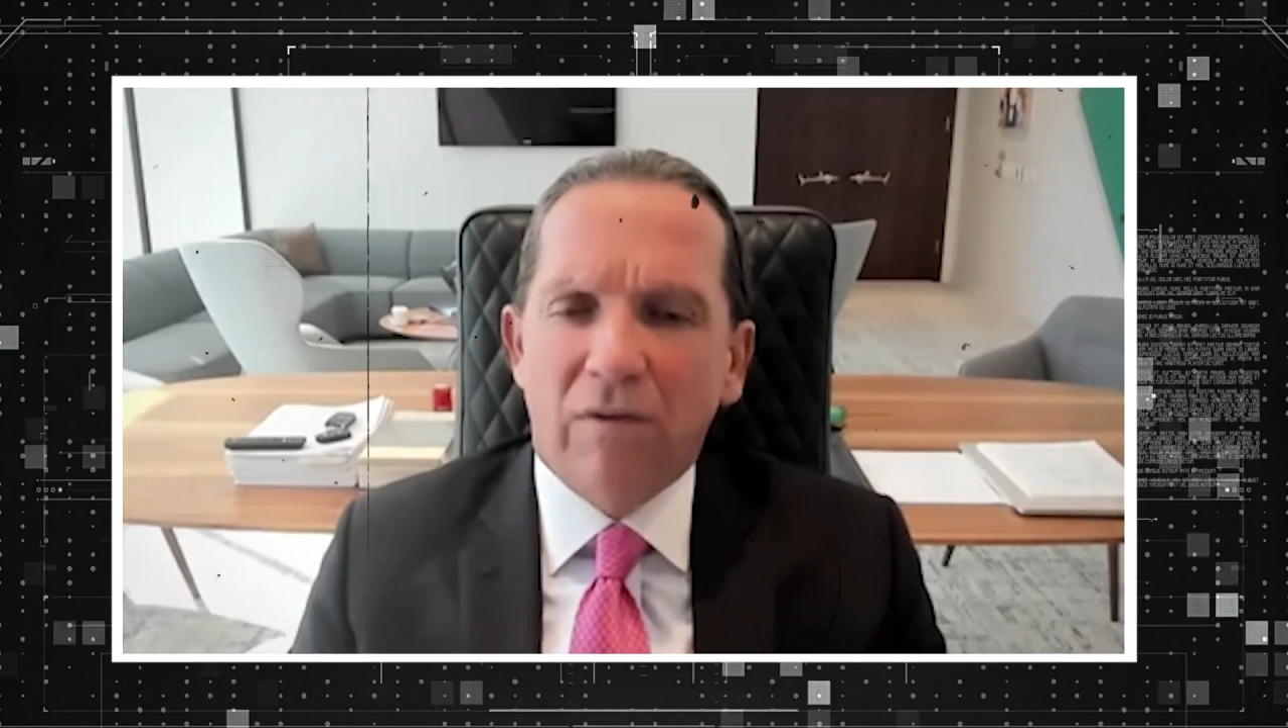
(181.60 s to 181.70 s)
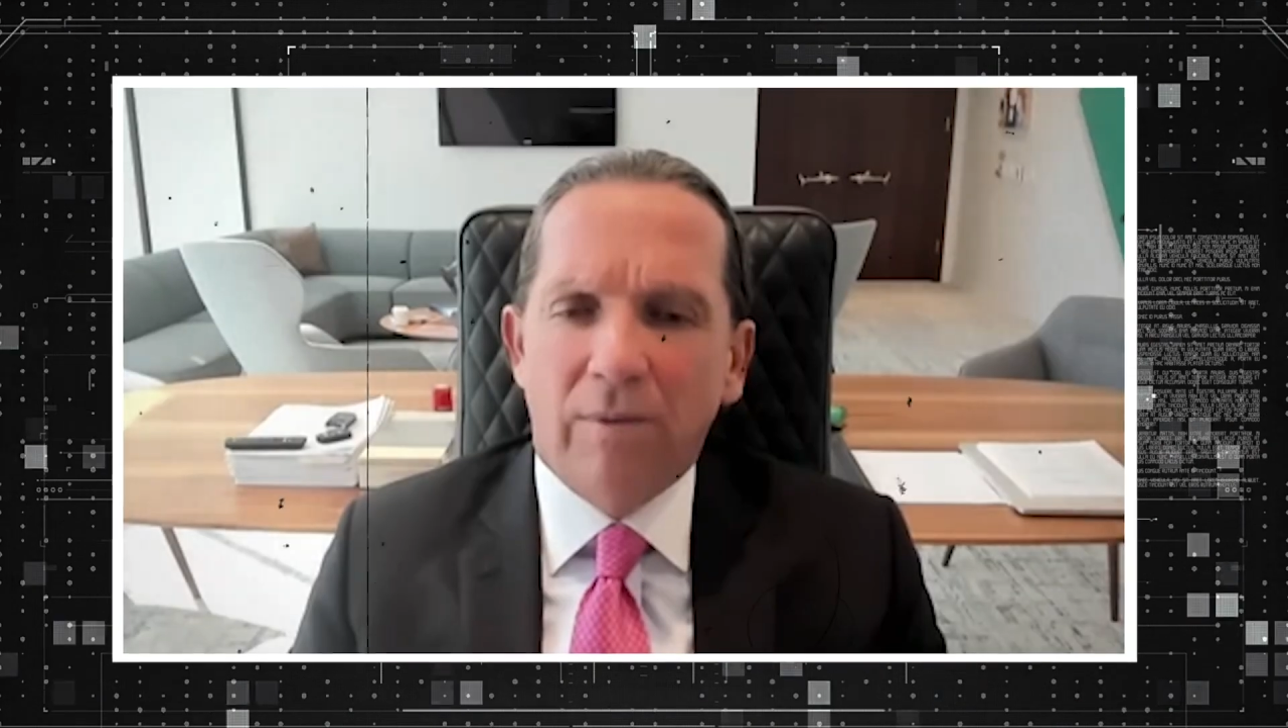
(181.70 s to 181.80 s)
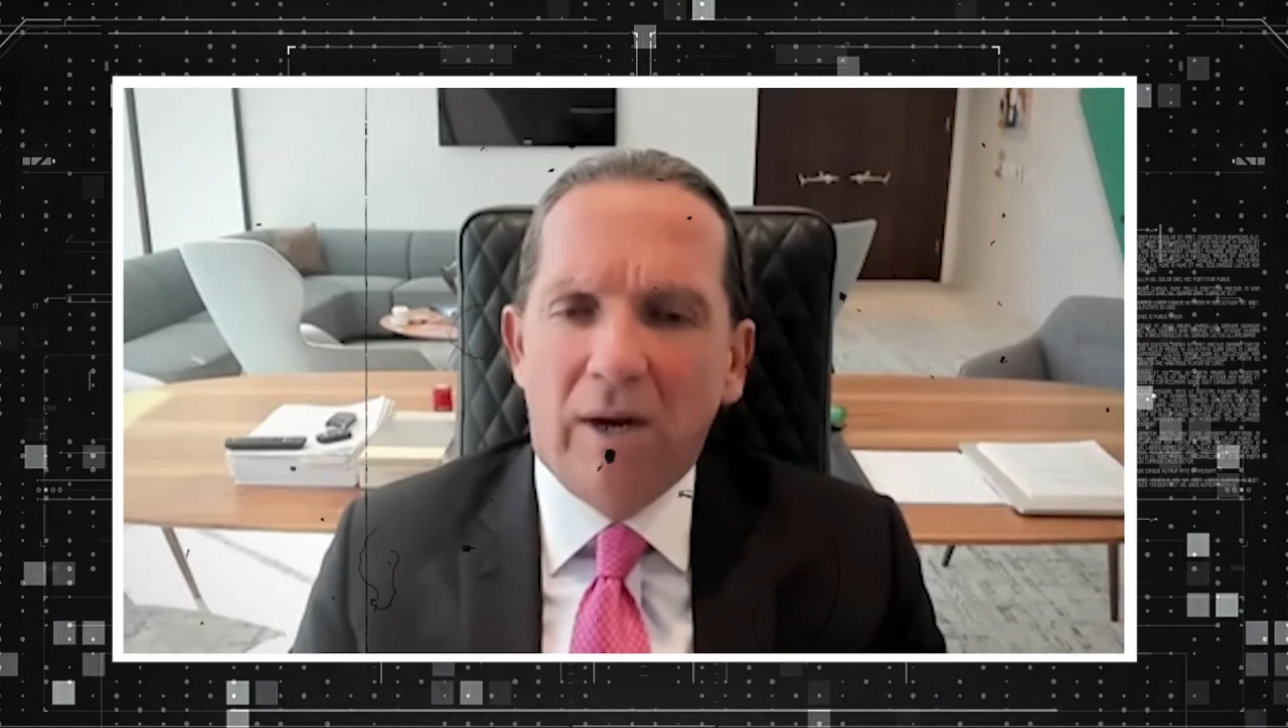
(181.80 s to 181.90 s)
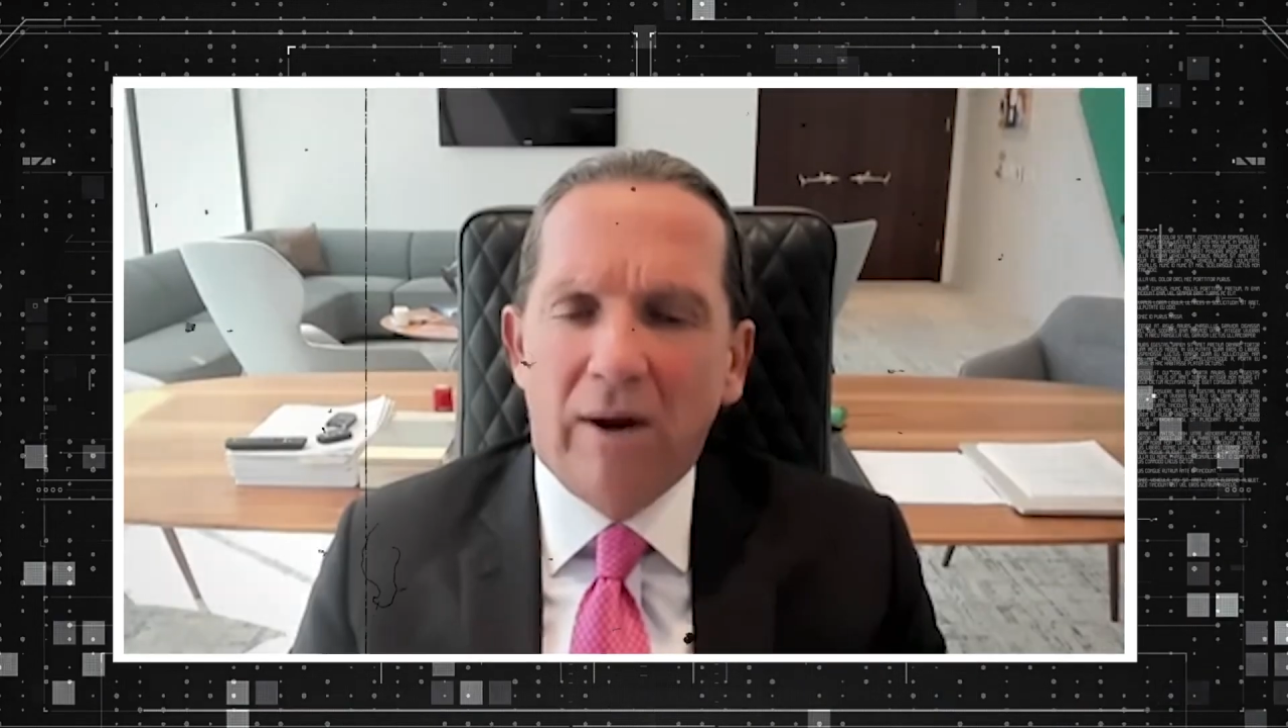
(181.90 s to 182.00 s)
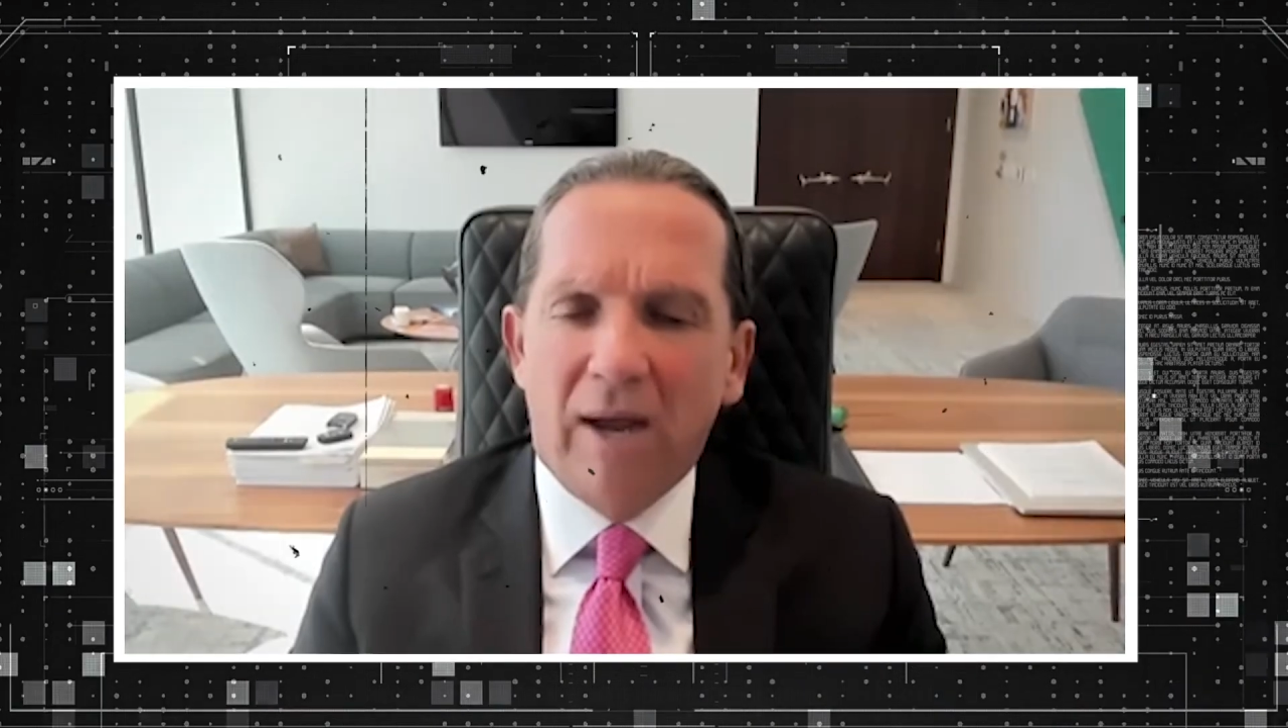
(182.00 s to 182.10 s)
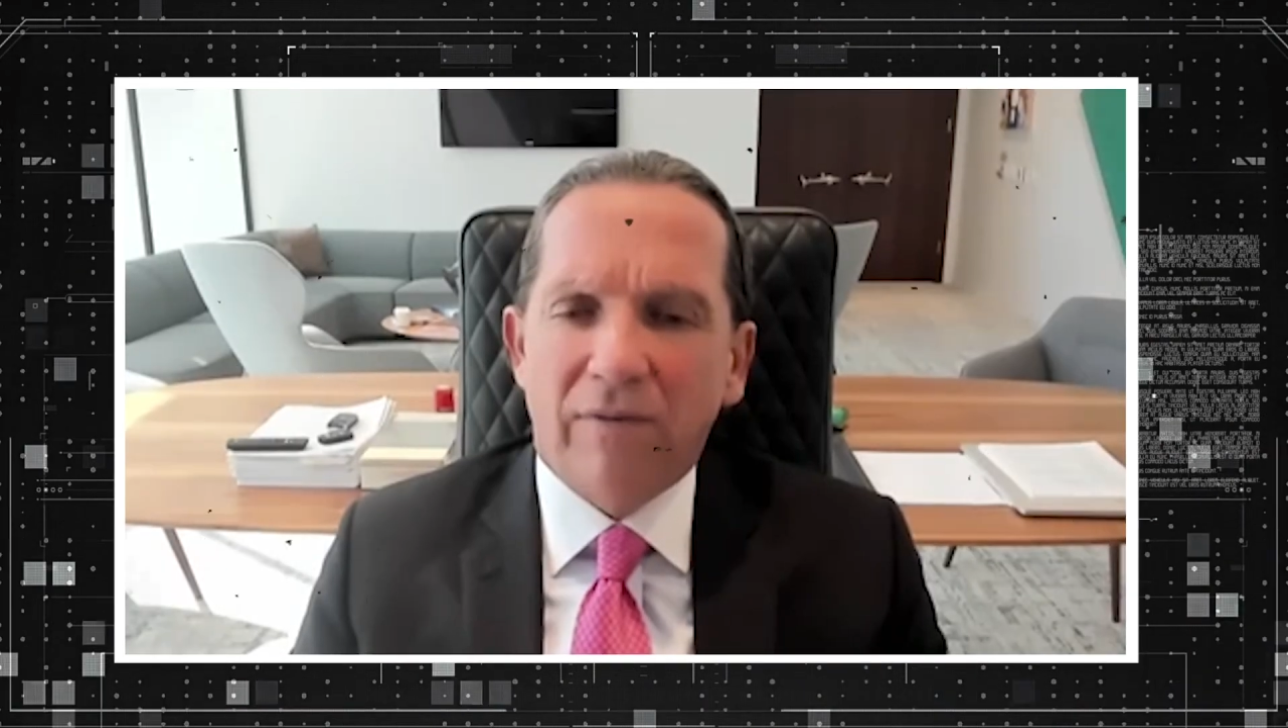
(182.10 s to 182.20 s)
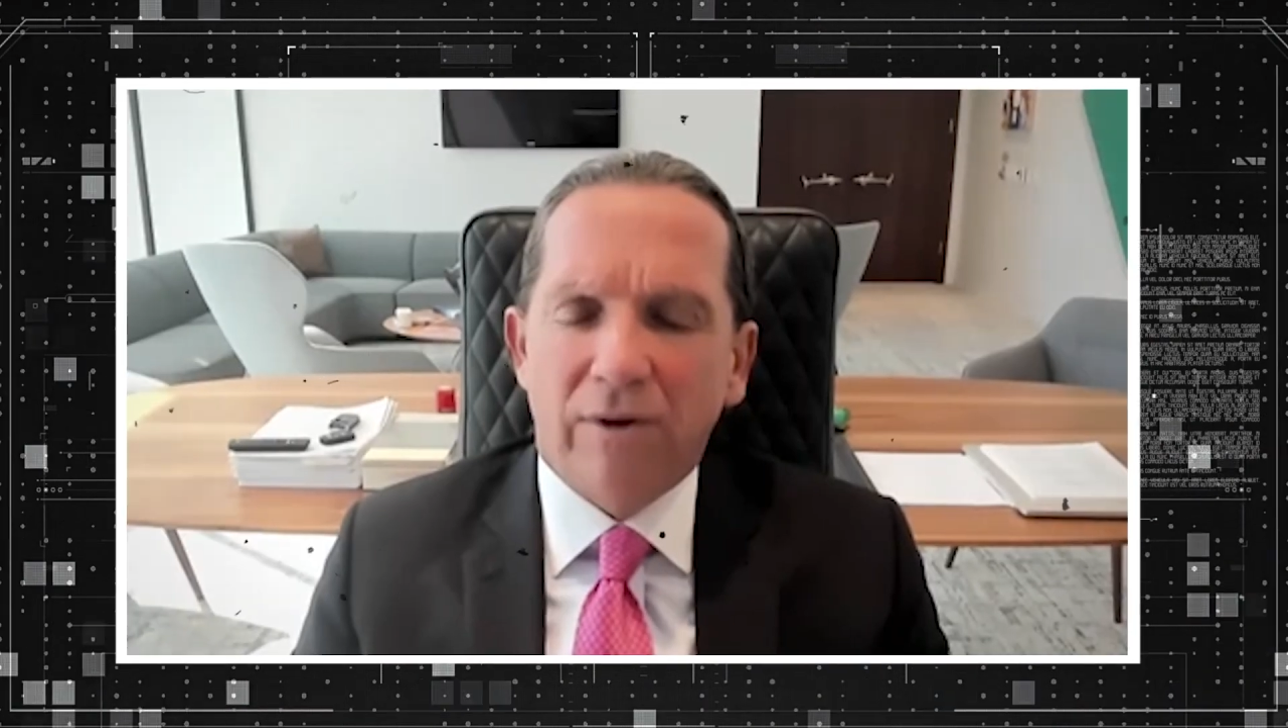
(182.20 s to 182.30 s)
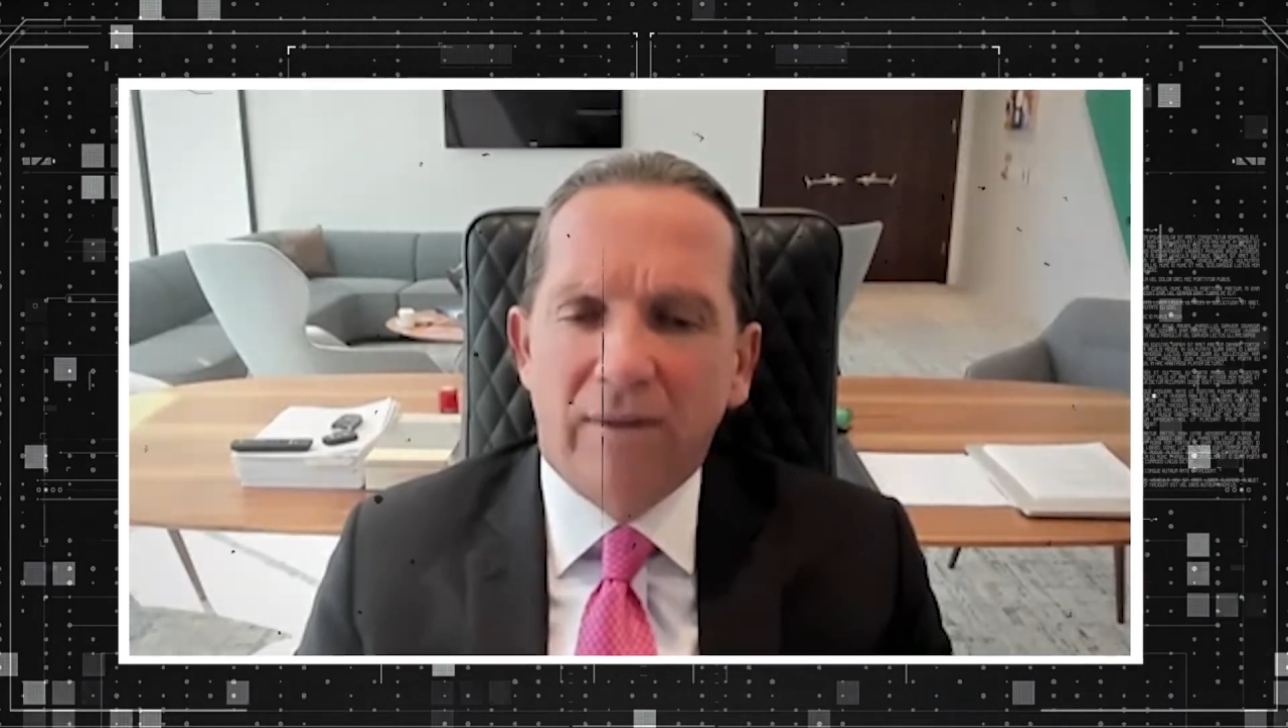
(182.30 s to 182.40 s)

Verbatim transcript: from thereafter,